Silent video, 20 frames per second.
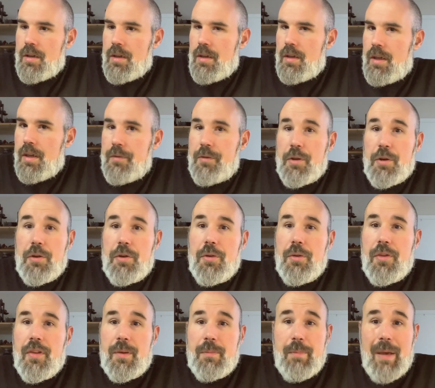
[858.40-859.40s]

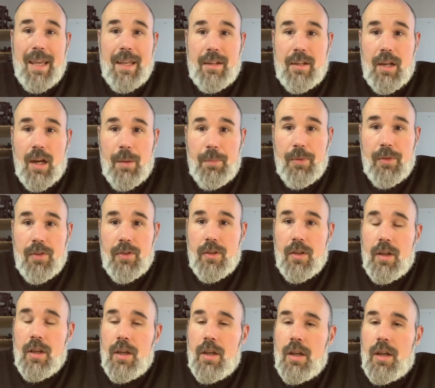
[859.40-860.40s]
using paint cups,
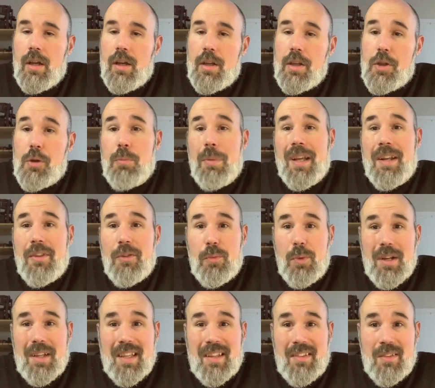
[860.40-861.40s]
you might as
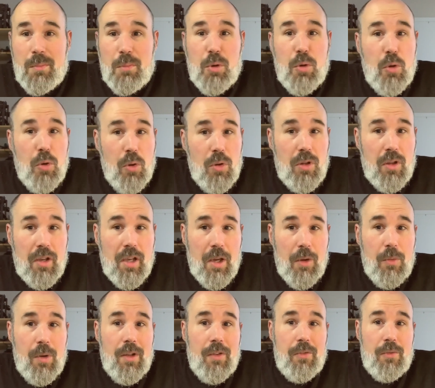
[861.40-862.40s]
well get some cool looking
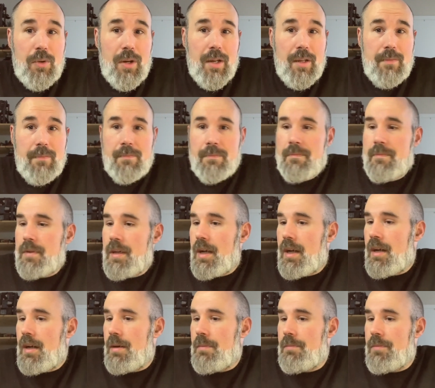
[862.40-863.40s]
ones, right?
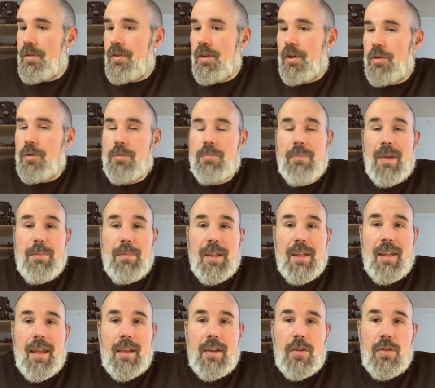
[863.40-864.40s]
So maybe
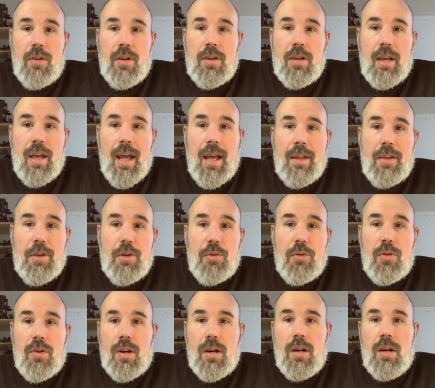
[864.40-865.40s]
take a look at
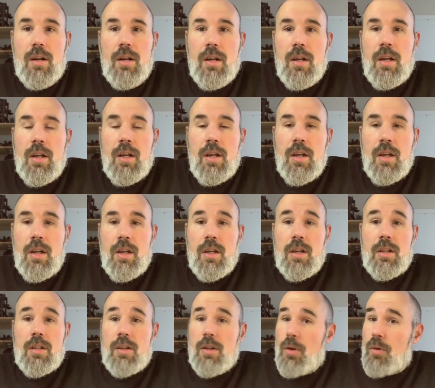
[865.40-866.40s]
your
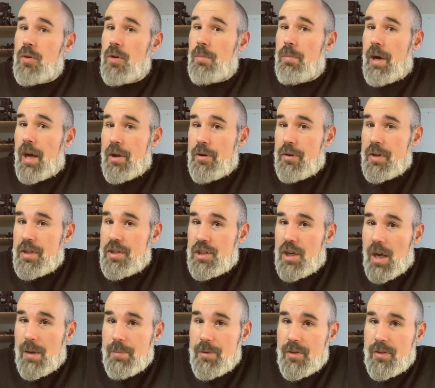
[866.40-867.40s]
local pottery
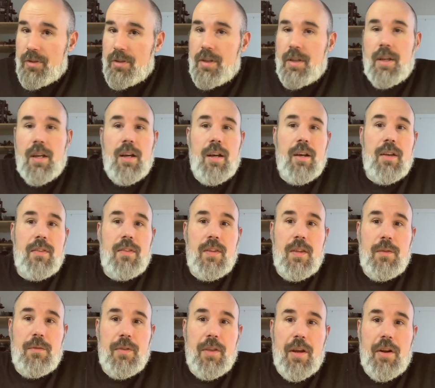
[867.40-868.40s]
shops, see
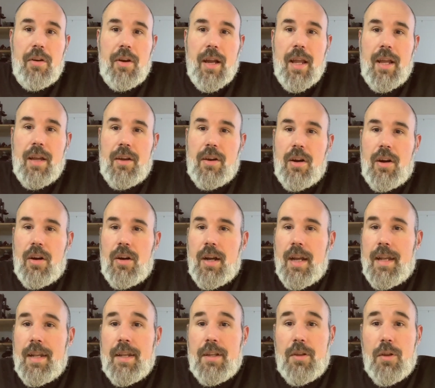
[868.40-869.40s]
if there are
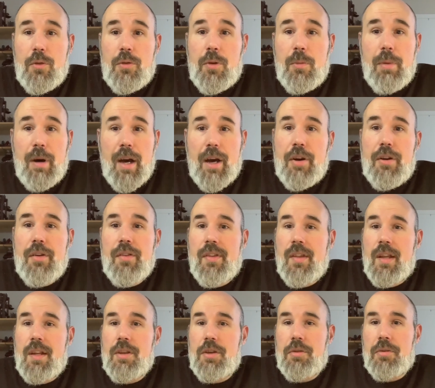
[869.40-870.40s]
any local potters
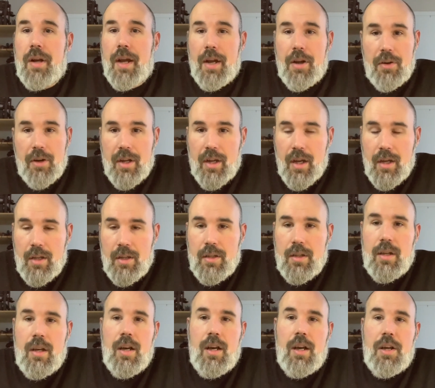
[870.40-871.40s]
in your area.
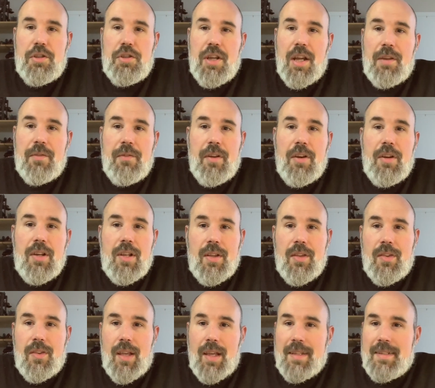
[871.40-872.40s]
Check
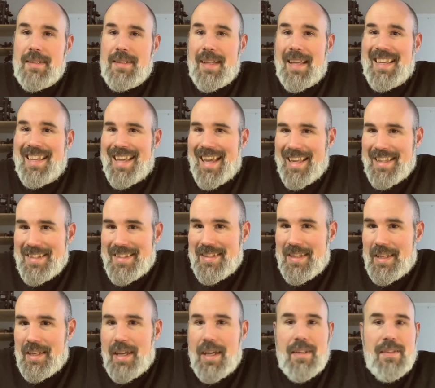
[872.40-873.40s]
various sites like
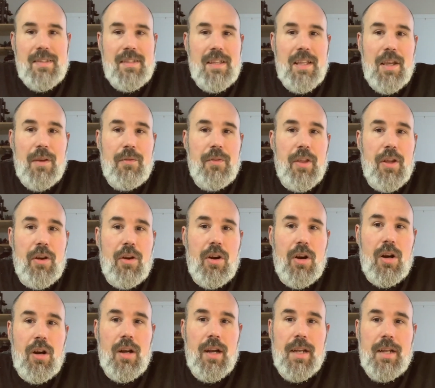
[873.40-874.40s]
Etsy and see if there
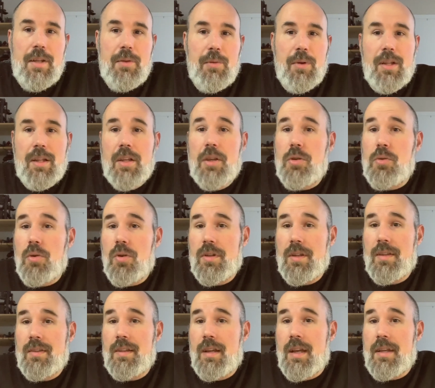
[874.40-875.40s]
are any really cool
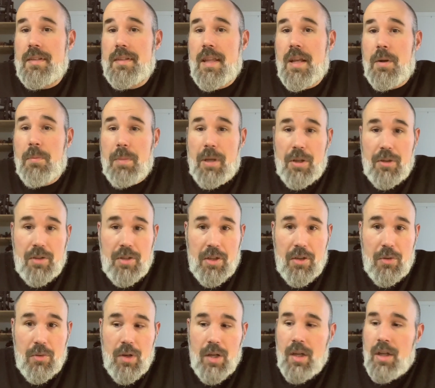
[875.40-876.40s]
designs that appeal to
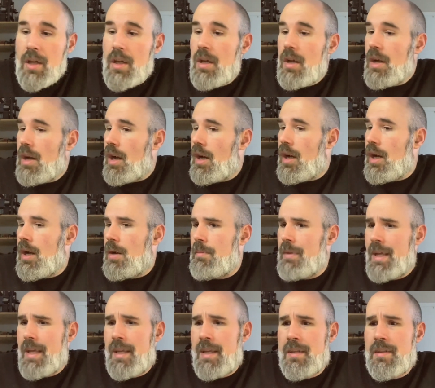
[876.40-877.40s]
you,
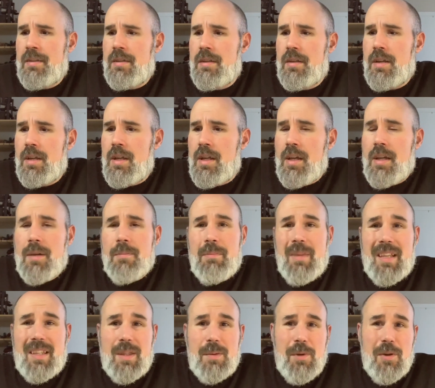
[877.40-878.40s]
and
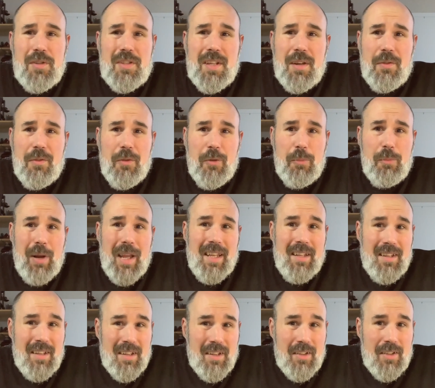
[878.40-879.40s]
make the most out of your
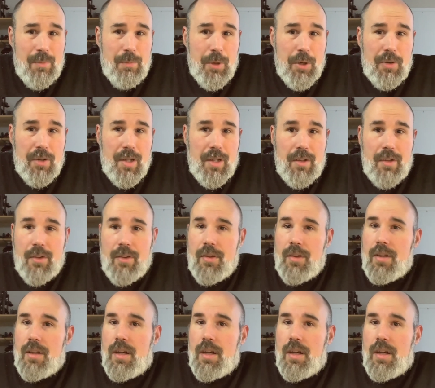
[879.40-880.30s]
painting experience.